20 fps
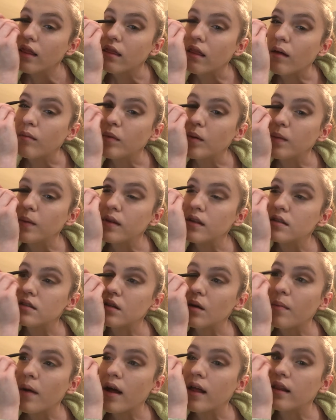Let me put
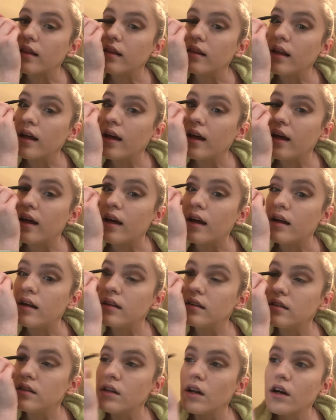this on my
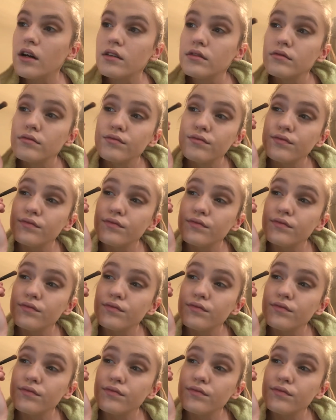lid, you know.